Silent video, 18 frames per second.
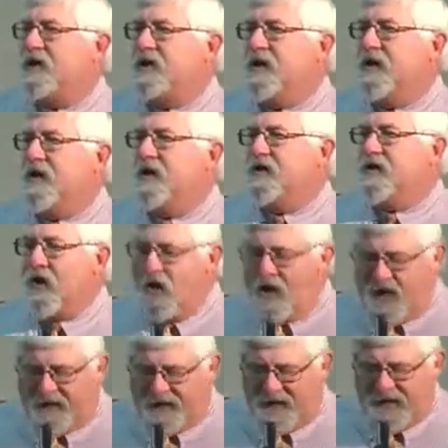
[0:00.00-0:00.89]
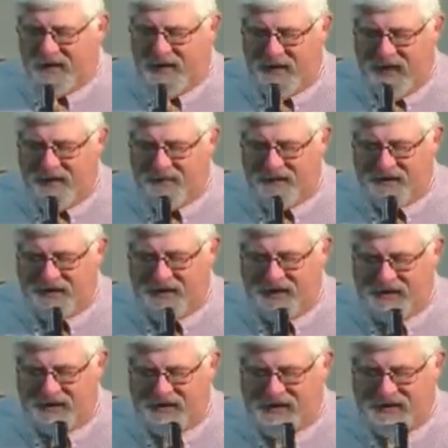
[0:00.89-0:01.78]
sinners often came to
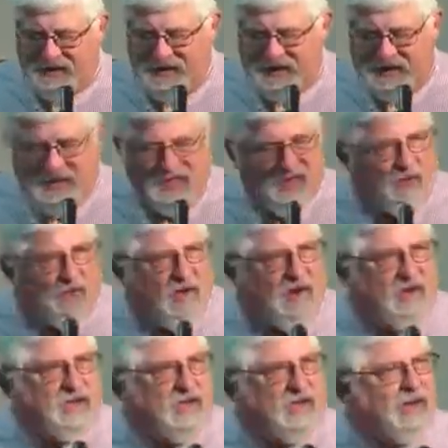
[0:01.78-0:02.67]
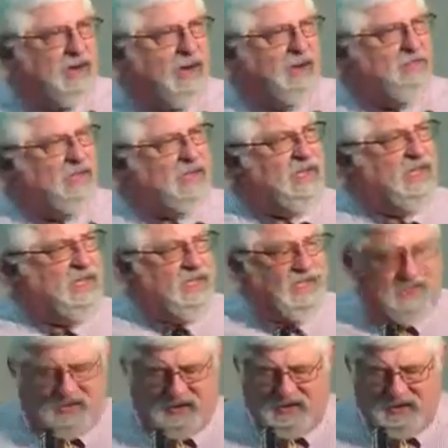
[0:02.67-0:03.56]
Jesus, and they wanted to hear him
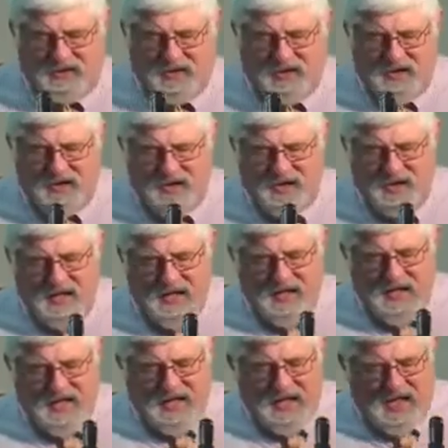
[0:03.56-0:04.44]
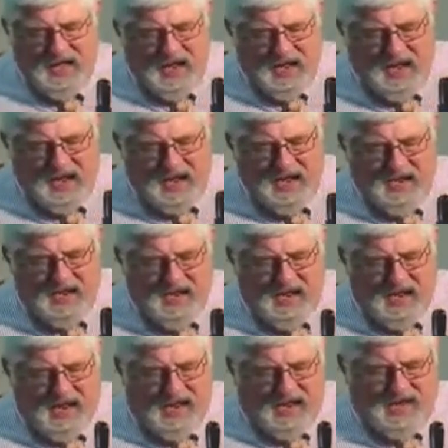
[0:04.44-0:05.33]
teach, and
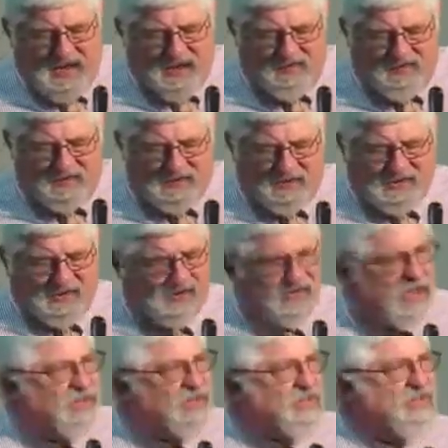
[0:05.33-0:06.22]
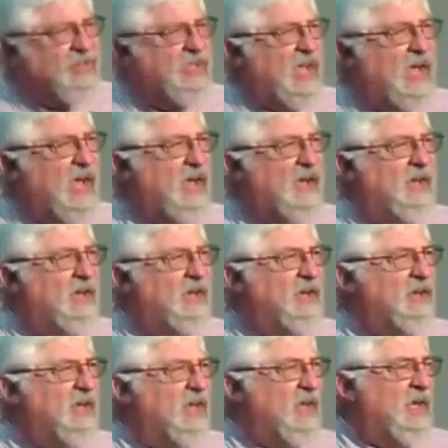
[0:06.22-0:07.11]
it was
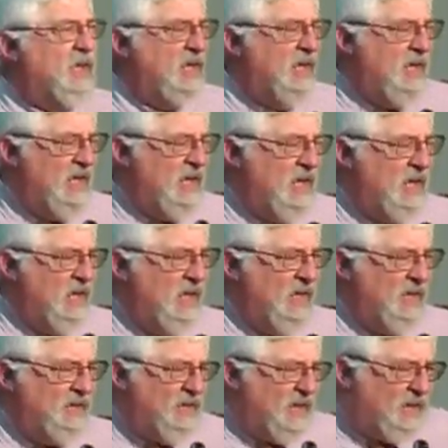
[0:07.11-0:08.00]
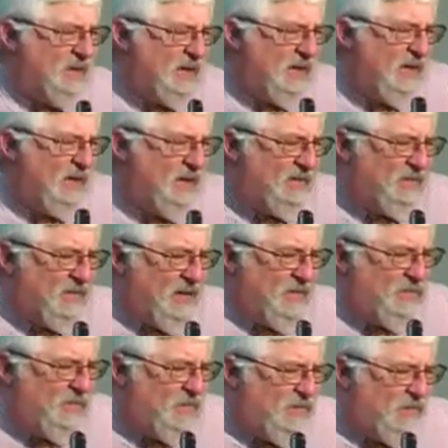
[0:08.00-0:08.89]
associated, the thing
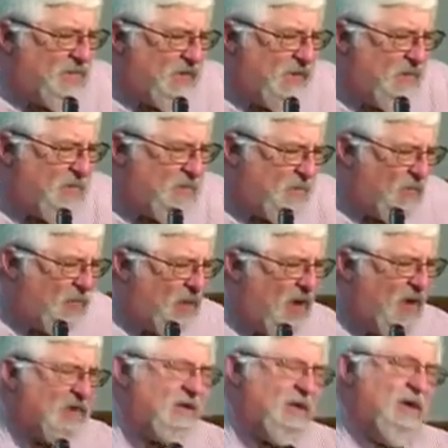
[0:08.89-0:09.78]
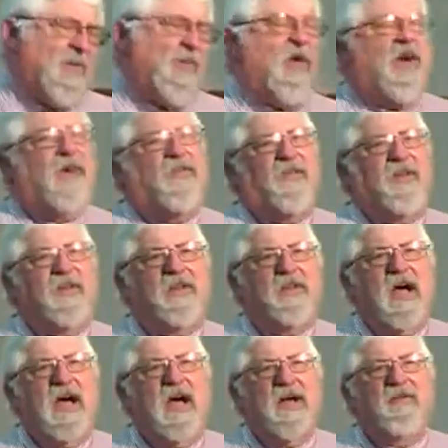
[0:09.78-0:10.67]
that brought them
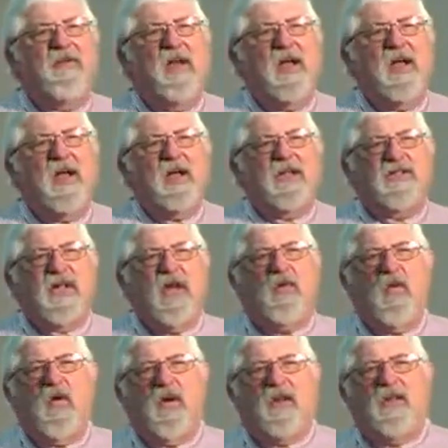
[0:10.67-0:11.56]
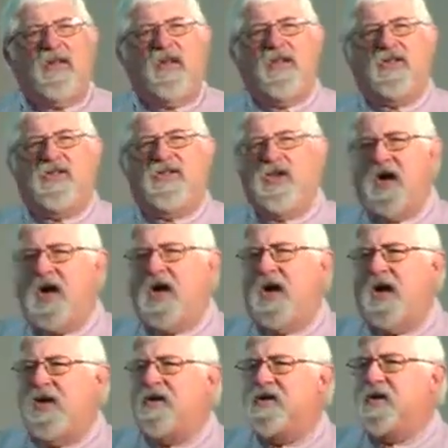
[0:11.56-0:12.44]
oftentimes is they wanted to
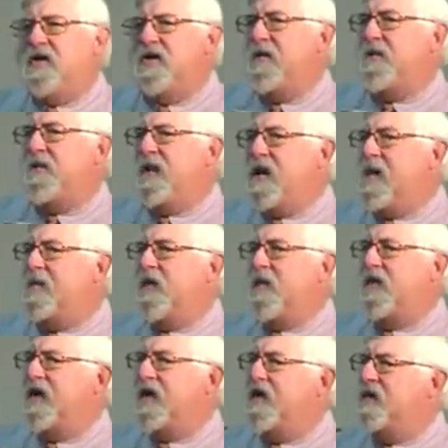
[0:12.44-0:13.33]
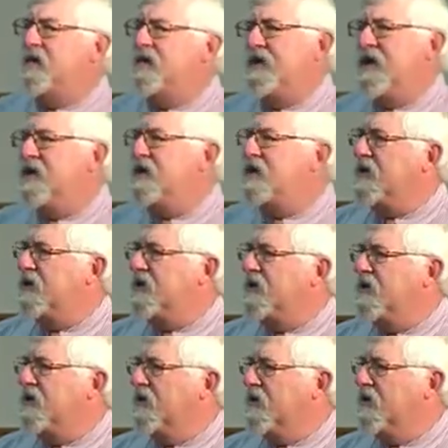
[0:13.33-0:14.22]
judge the people that he was teaching
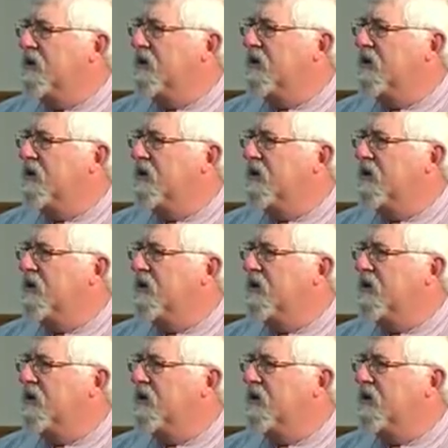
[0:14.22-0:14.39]
to.